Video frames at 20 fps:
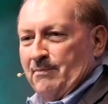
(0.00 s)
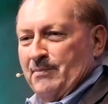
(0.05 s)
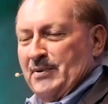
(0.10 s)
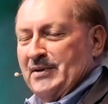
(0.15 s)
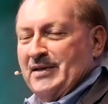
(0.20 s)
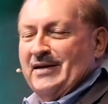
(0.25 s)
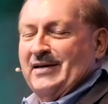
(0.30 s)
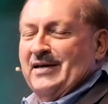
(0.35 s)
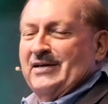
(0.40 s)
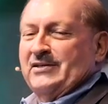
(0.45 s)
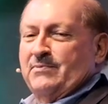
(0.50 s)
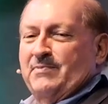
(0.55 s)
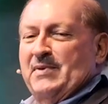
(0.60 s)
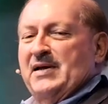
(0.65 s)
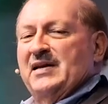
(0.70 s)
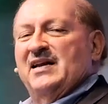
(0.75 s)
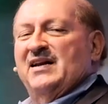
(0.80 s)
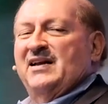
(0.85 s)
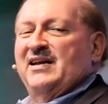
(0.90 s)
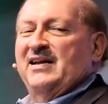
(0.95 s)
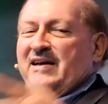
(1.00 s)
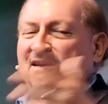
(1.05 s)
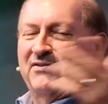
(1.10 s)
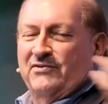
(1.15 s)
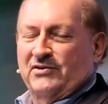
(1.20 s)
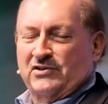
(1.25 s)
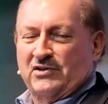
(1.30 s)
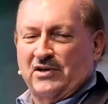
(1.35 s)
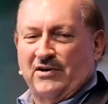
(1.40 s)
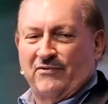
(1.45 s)
But that doesn't mean any of the
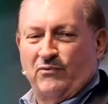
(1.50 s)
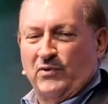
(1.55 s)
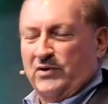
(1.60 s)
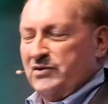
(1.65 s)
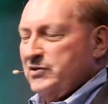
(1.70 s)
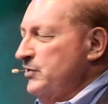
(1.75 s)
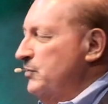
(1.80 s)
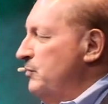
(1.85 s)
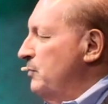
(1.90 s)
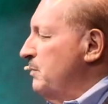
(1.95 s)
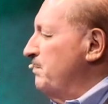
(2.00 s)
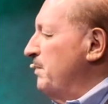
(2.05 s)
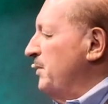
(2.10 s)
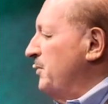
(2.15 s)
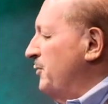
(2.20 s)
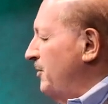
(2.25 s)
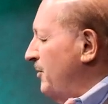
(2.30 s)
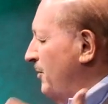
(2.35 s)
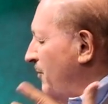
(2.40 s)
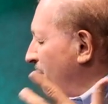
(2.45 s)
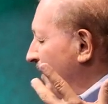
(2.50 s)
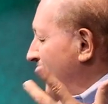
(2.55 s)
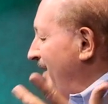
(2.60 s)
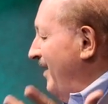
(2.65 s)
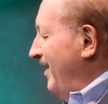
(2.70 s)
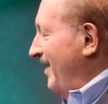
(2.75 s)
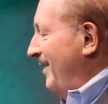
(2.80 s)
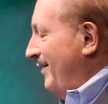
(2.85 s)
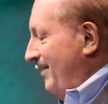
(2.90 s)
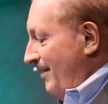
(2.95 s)
other stuff wasn't good. But, you know,
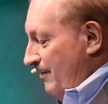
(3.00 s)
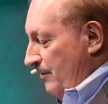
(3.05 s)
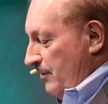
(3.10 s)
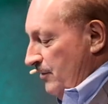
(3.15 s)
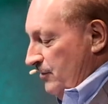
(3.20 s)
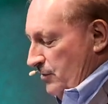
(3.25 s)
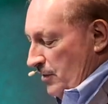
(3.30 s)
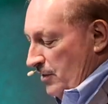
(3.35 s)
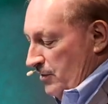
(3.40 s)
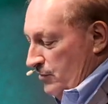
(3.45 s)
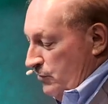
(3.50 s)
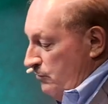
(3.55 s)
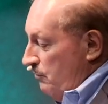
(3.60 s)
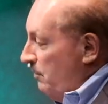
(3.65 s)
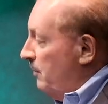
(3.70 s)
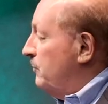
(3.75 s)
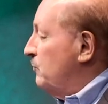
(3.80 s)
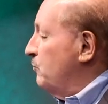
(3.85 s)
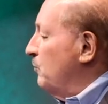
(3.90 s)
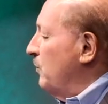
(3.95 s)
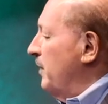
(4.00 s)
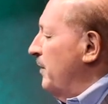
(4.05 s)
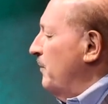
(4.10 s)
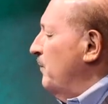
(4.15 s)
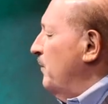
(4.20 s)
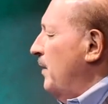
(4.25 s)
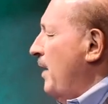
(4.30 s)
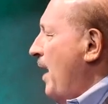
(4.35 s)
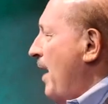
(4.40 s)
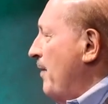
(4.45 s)
it's really,
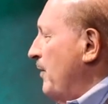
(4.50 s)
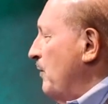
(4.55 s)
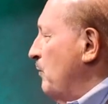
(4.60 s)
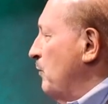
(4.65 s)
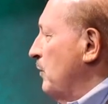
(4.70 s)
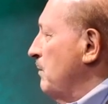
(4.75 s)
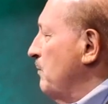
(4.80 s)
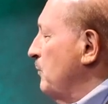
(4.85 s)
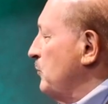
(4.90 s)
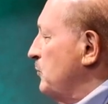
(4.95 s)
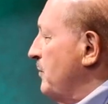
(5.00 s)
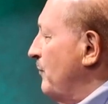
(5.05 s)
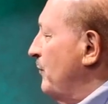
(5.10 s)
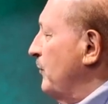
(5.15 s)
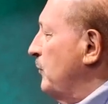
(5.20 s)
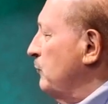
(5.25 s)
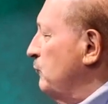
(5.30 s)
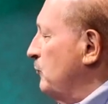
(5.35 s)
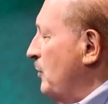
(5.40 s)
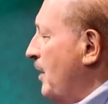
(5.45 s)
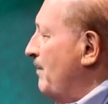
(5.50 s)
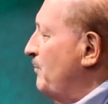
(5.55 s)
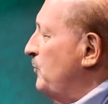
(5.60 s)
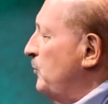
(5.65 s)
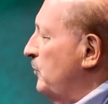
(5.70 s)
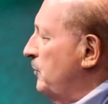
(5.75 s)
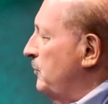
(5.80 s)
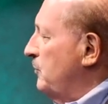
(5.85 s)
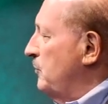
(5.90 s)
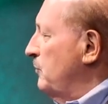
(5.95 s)
I think, one of the most difficult jobs
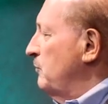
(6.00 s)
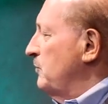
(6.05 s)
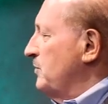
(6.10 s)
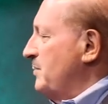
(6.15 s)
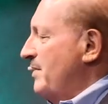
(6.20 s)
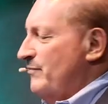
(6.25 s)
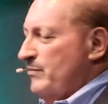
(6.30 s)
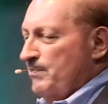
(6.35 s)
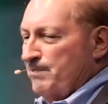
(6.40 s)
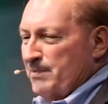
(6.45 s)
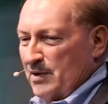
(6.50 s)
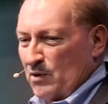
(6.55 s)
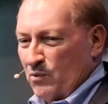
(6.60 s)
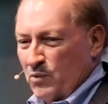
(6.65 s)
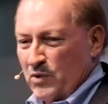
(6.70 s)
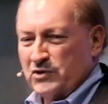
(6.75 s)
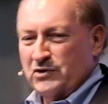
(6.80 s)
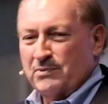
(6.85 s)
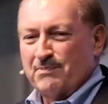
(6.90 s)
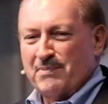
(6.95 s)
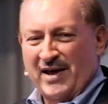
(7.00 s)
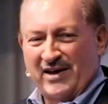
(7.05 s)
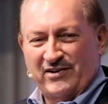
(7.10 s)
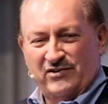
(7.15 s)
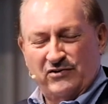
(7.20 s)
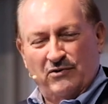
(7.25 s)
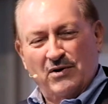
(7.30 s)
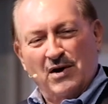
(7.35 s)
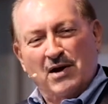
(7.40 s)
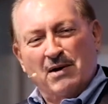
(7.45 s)
you could do is be a worship
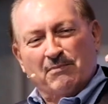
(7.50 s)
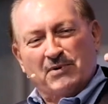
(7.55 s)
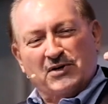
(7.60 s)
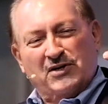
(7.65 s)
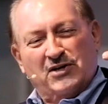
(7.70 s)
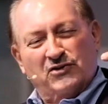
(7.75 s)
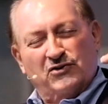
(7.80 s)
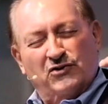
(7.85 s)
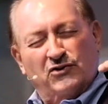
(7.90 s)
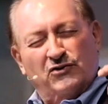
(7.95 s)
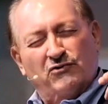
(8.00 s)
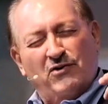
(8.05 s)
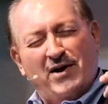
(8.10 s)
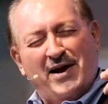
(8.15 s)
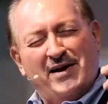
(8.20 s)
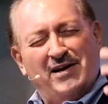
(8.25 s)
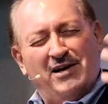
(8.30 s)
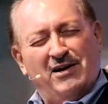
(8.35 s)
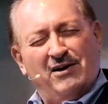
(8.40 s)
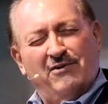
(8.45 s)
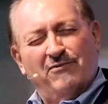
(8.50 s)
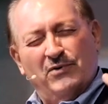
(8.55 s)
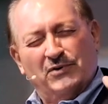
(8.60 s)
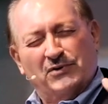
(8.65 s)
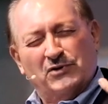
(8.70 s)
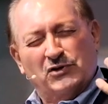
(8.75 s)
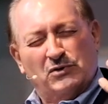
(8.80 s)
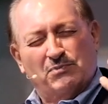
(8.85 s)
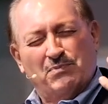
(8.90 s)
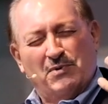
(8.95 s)
pastor, because you're trying to hear what
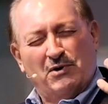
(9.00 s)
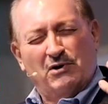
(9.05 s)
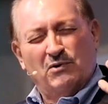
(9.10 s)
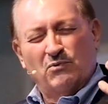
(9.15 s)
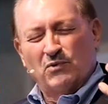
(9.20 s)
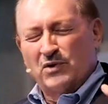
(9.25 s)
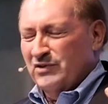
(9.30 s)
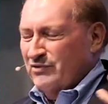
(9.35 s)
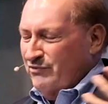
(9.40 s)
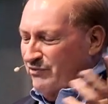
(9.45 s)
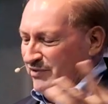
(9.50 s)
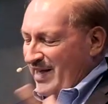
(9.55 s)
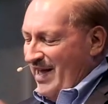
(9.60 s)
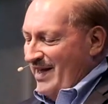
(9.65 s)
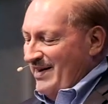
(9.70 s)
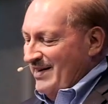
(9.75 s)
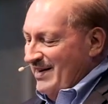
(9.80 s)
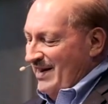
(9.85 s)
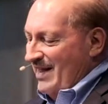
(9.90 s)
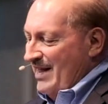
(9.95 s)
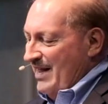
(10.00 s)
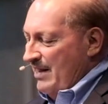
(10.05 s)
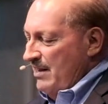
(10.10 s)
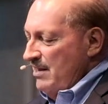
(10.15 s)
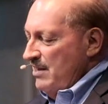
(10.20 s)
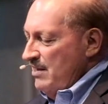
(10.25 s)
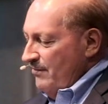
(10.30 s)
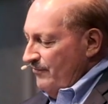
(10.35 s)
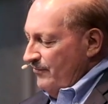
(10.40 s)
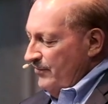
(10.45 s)
the Spirit wants for that day,
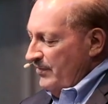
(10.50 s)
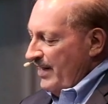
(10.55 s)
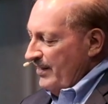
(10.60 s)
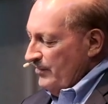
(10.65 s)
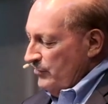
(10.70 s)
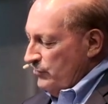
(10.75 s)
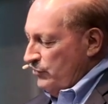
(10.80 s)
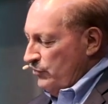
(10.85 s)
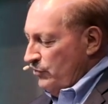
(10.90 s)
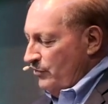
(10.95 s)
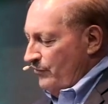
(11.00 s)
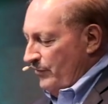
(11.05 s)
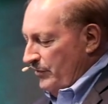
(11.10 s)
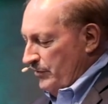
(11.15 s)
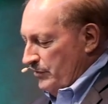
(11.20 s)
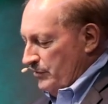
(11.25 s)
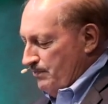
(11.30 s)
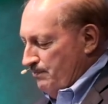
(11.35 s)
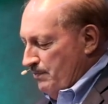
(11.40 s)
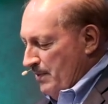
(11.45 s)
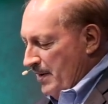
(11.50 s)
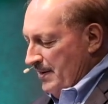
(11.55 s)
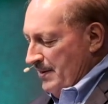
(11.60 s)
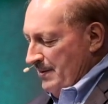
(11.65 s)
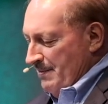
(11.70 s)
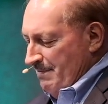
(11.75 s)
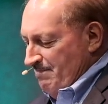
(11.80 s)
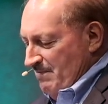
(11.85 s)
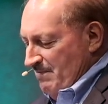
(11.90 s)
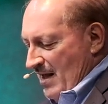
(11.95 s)
for that service. But
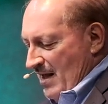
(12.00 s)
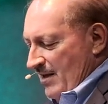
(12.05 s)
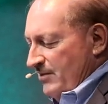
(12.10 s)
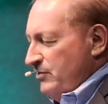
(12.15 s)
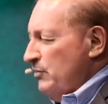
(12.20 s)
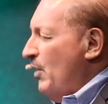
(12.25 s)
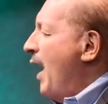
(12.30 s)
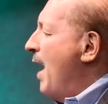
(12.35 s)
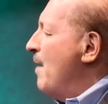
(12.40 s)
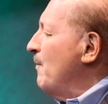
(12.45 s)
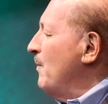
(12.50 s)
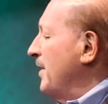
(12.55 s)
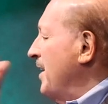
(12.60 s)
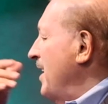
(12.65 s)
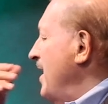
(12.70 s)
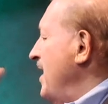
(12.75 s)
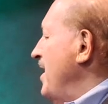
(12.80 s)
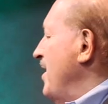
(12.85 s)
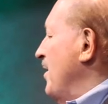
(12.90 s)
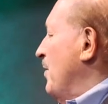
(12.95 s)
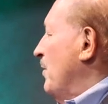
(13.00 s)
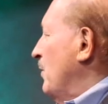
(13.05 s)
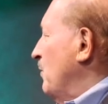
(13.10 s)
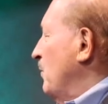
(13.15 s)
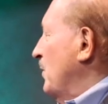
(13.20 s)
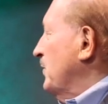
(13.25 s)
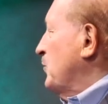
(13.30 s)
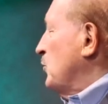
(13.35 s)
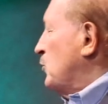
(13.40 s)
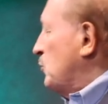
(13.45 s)
so I want to hear
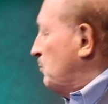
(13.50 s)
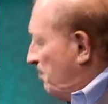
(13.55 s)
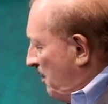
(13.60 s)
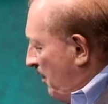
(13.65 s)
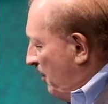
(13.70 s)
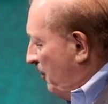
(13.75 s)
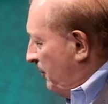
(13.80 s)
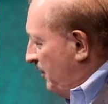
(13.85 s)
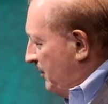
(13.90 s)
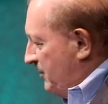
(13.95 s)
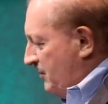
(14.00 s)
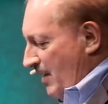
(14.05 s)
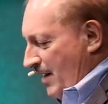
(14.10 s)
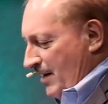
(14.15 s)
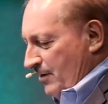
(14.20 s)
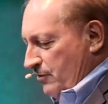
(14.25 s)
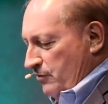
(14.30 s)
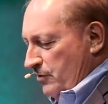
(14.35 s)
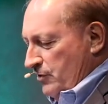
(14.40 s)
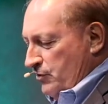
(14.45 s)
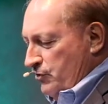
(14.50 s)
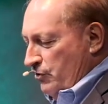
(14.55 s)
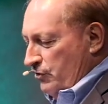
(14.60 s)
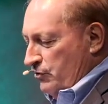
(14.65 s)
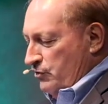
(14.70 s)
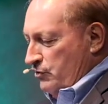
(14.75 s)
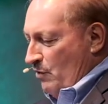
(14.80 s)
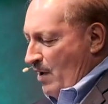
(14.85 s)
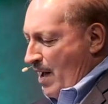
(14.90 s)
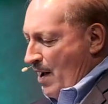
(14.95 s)
what the Spirit is saying to the
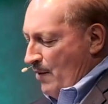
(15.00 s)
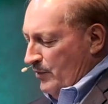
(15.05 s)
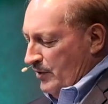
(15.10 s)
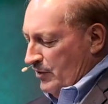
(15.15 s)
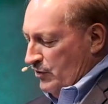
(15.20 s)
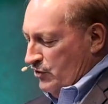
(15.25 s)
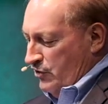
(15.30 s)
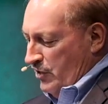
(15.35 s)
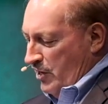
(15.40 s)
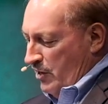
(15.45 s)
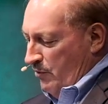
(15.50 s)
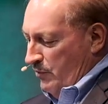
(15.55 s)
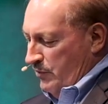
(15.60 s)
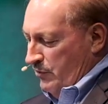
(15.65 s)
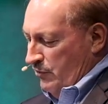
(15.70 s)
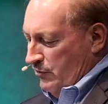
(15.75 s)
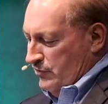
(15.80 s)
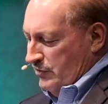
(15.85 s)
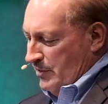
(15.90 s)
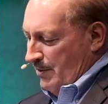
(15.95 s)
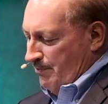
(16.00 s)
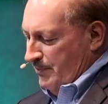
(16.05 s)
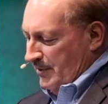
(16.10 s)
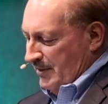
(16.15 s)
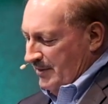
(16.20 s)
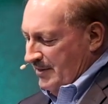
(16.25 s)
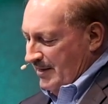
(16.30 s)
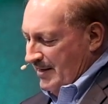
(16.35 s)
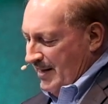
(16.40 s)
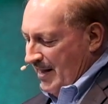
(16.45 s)
church. So I want to share with you
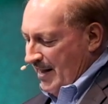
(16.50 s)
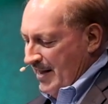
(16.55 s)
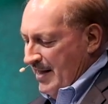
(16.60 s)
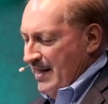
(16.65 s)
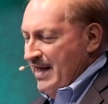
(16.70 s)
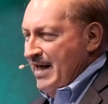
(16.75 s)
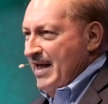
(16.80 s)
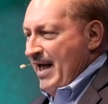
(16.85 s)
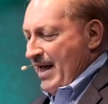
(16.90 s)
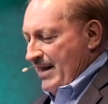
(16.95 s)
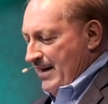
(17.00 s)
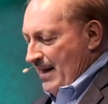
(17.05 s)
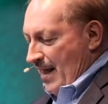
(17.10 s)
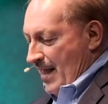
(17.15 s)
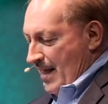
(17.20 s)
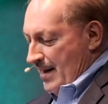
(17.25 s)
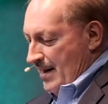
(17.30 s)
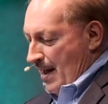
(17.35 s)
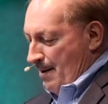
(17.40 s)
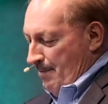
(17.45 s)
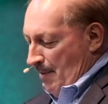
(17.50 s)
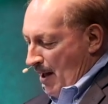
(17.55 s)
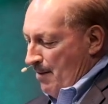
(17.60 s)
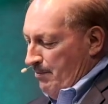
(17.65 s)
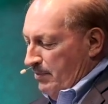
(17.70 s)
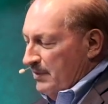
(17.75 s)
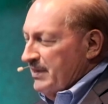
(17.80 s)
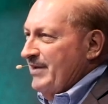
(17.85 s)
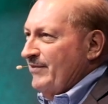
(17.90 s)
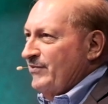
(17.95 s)
something today, and I
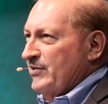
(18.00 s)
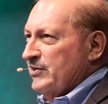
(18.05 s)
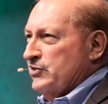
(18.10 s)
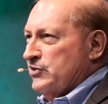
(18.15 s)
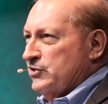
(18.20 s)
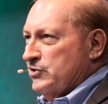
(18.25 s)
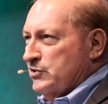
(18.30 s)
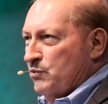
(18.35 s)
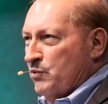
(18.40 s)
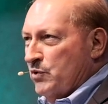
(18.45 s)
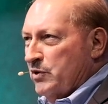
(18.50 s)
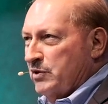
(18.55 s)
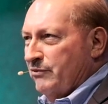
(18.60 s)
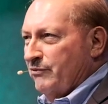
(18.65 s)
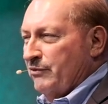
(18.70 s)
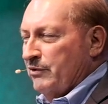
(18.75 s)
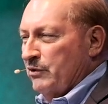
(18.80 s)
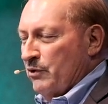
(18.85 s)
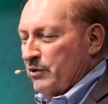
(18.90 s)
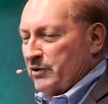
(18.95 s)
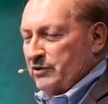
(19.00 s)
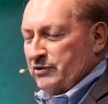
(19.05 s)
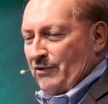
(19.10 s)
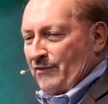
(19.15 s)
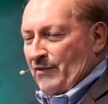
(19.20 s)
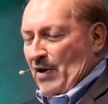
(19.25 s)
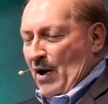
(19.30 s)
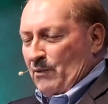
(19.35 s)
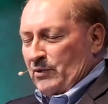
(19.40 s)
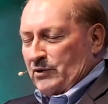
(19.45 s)
believe this is the word of the Lord.
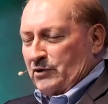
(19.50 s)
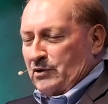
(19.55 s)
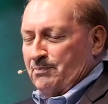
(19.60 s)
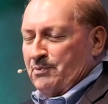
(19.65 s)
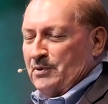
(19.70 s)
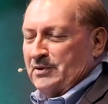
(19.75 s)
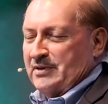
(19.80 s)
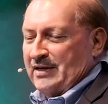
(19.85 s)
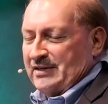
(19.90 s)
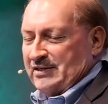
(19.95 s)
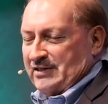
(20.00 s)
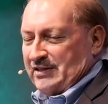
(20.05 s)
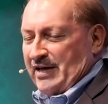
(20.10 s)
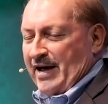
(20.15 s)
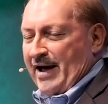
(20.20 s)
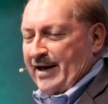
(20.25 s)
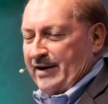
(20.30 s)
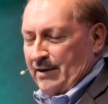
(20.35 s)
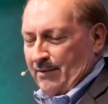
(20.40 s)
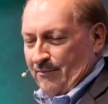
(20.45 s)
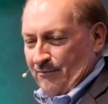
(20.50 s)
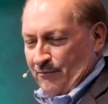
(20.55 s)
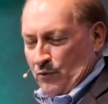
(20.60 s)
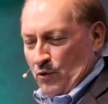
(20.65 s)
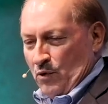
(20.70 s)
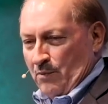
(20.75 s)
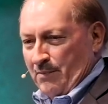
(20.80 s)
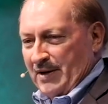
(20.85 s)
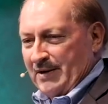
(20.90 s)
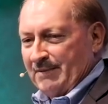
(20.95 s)
So I want you to put that slide up
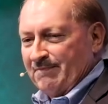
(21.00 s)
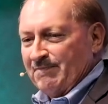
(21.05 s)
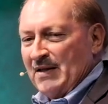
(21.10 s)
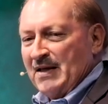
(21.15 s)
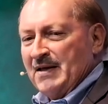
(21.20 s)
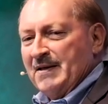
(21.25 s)
for me.